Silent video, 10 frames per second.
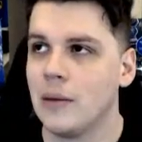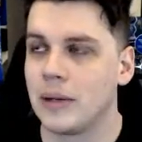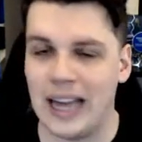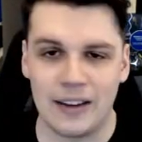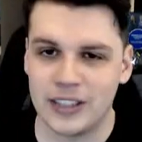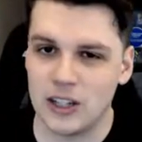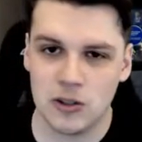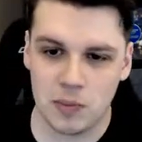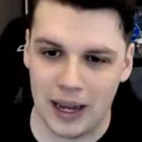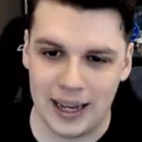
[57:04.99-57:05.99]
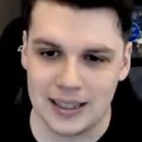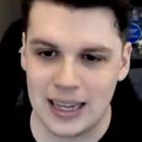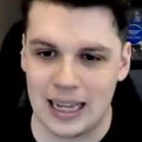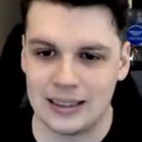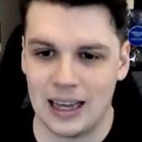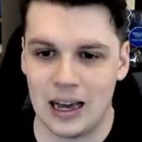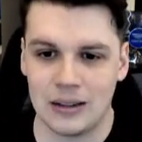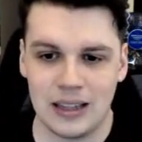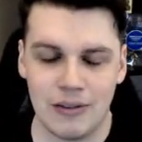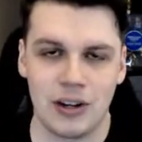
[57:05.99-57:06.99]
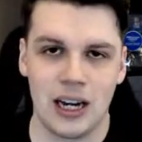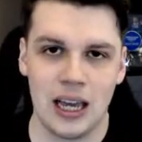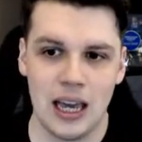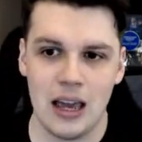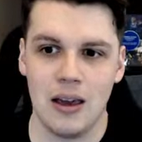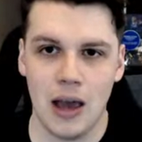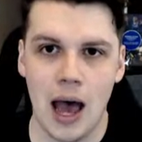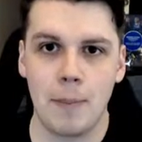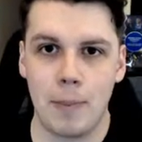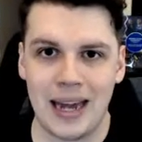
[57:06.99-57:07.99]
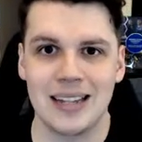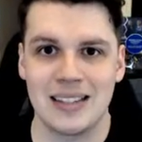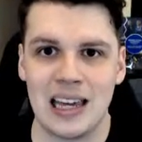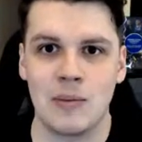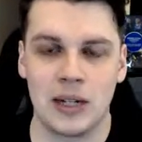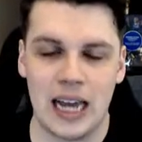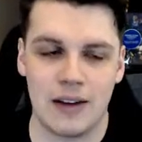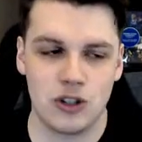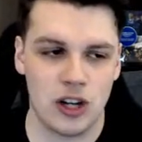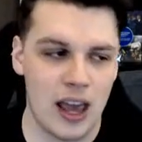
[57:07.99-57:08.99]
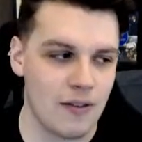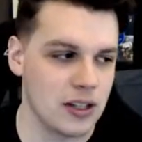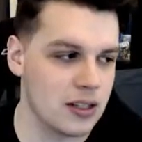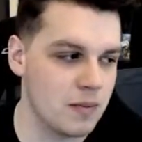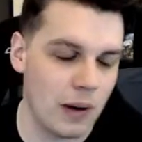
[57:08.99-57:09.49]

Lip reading: But they have dangerous players, and they're definitely a better team when they have Johnny Evans.